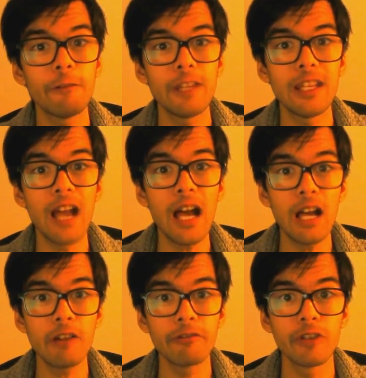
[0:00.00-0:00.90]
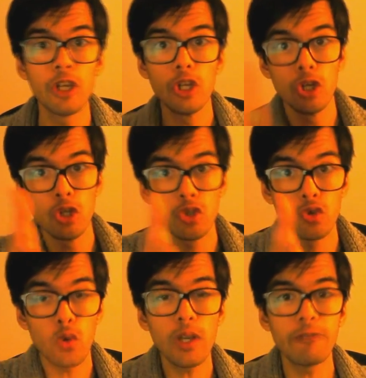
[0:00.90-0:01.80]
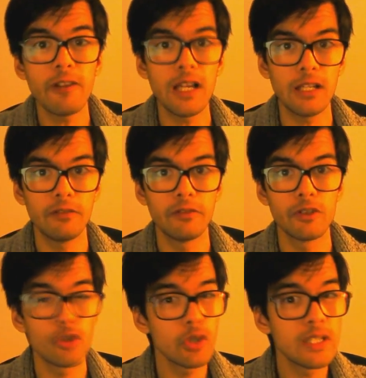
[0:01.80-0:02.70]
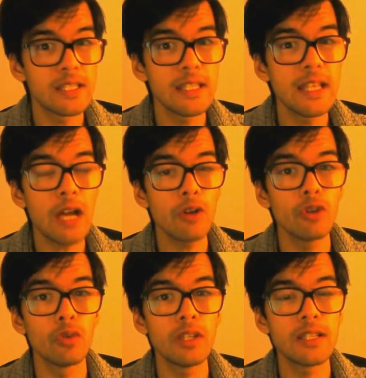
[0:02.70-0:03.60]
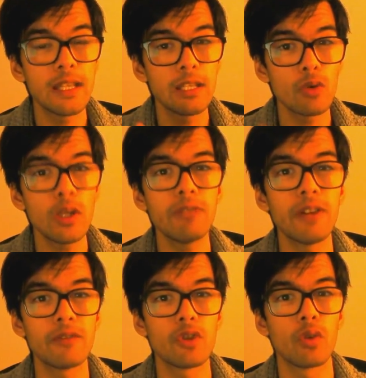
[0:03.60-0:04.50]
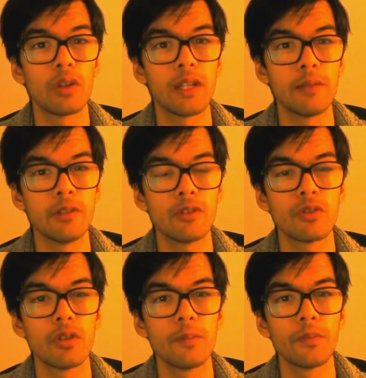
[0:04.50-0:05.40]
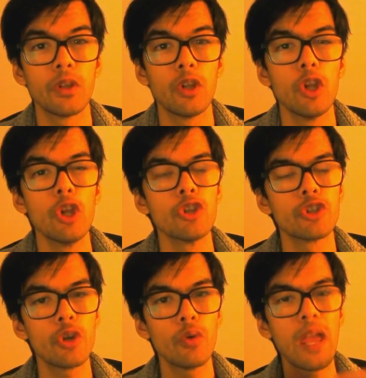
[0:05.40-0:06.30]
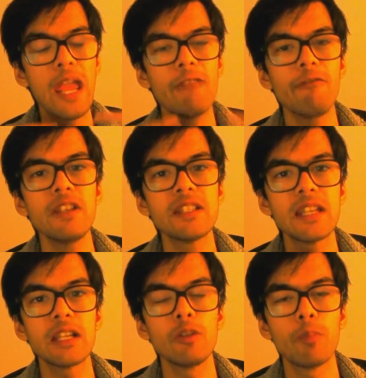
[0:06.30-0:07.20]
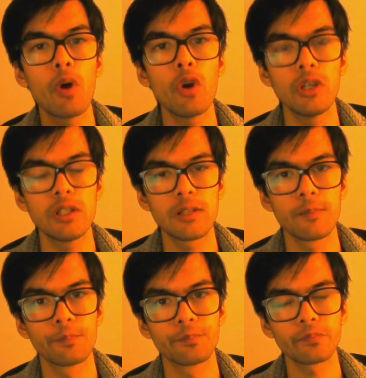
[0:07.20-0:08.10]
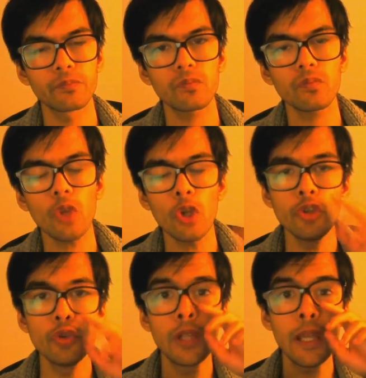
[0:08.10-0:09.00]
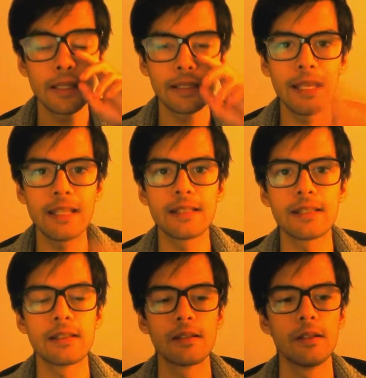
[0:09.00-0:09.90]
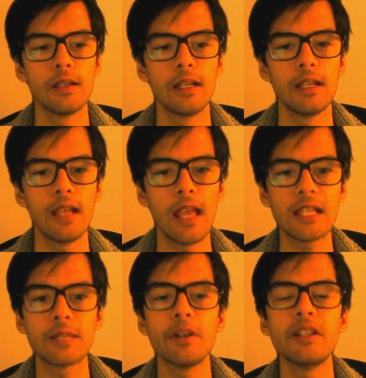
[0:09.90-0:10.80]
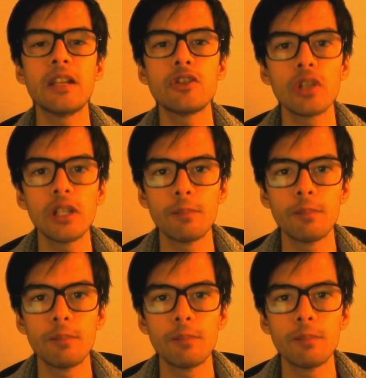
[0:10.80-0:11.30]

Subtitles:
in half to 25. So you can see now you're only taking 25 total damage. So every single point you gets exponentially